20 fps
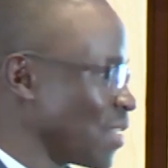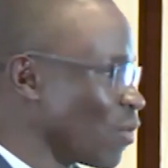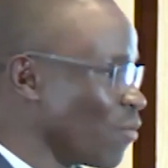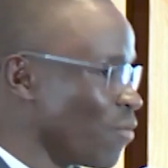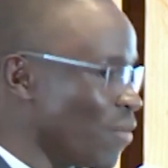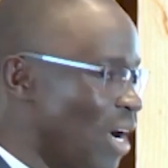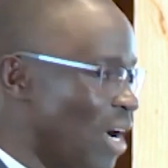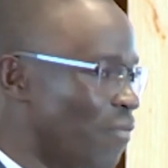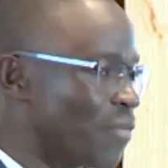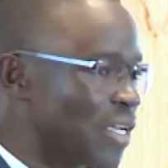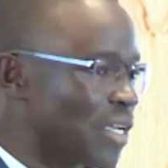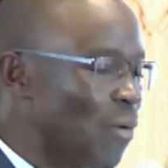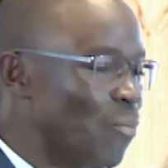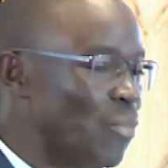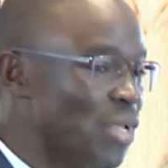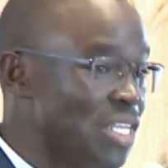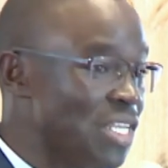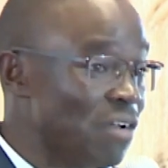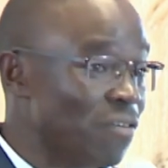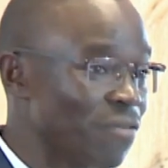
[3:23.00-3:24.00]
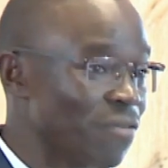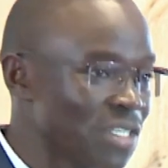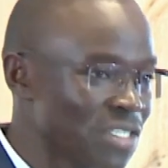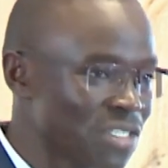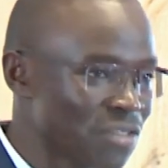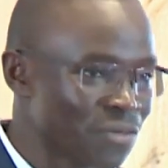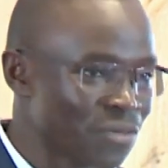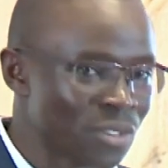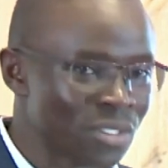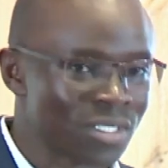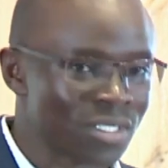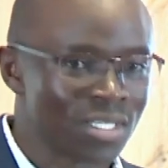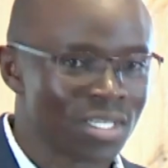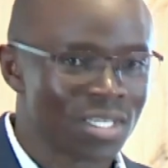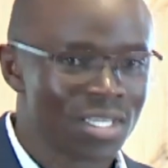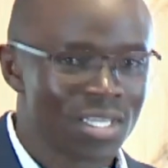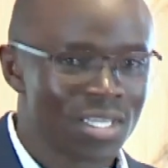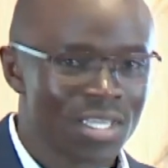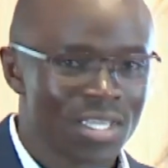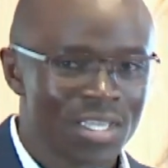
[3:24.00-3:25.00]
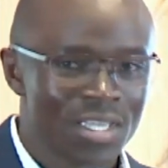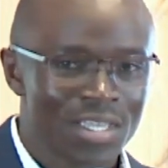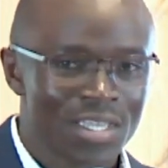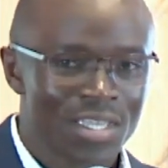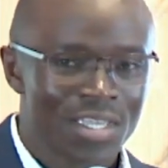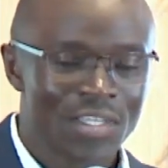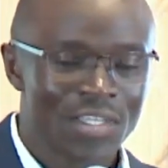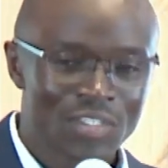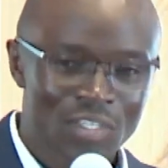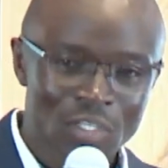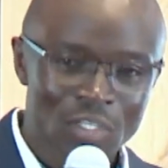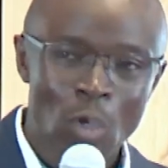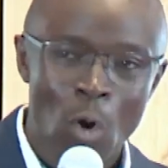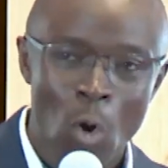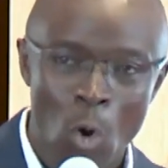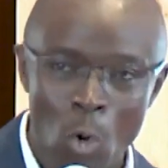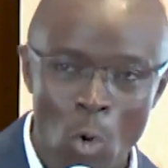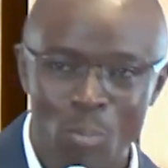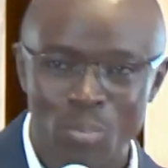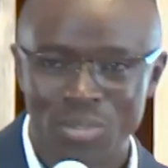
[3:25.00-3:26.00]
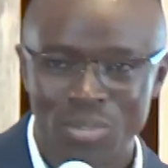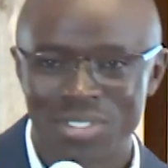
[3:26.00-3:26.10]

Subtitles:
of Africa Media Festival, he sees hope.